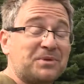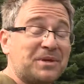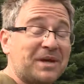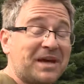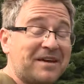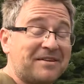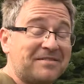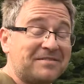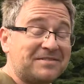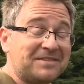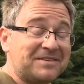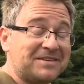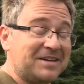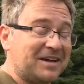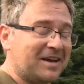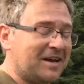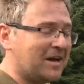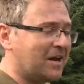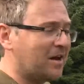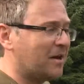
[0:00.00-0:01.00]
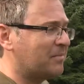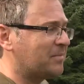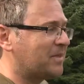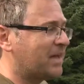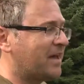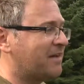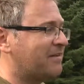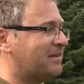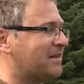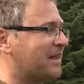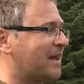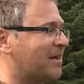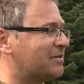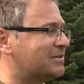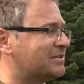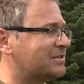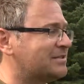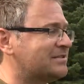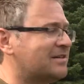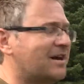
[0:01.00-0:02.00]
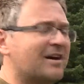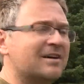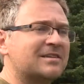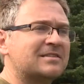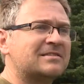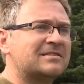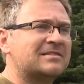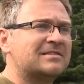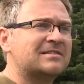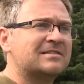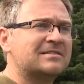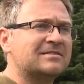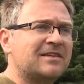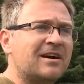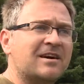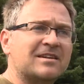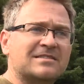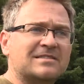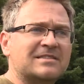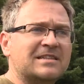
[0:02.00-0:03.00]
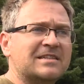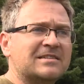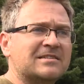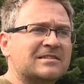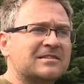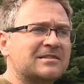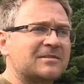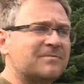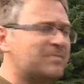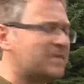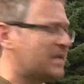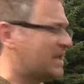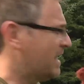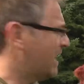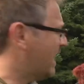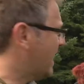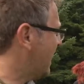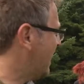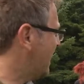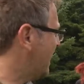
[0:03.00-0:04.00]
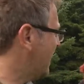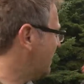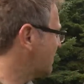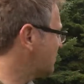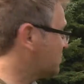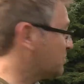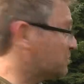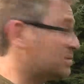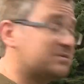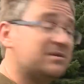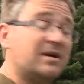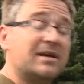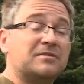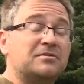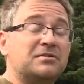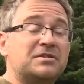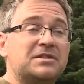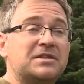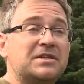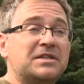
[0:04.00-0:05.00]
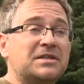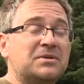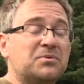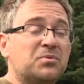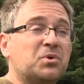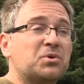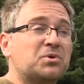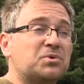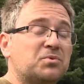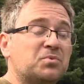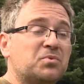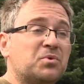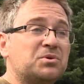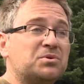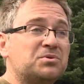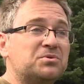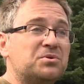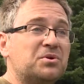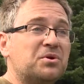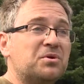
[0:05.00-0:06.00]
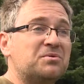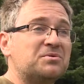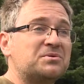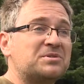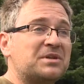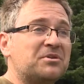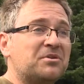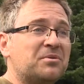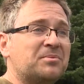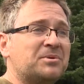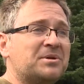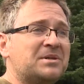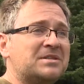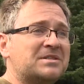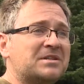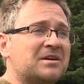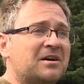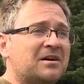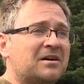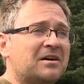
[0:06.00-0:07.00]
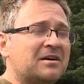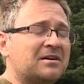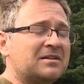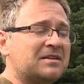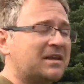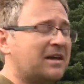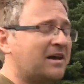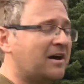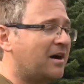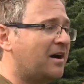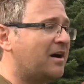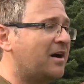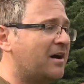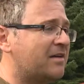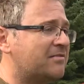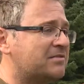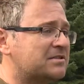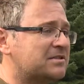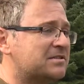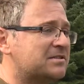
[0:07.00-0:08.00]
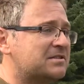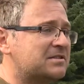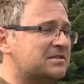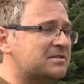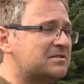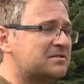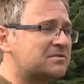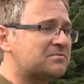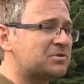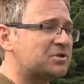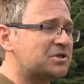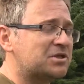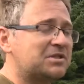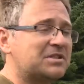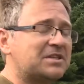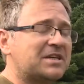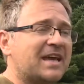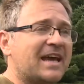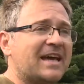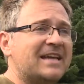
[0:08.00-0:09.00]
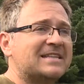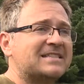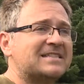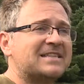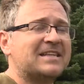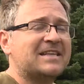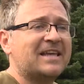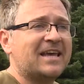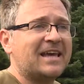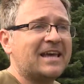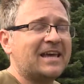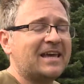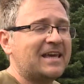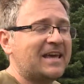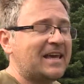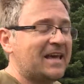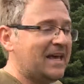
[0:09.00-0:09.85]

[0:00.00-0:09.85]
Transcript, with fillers: we have um, carried out last last season. Uh, so we'd like to see what, what those anomalies are. They are high resistance which indicates that they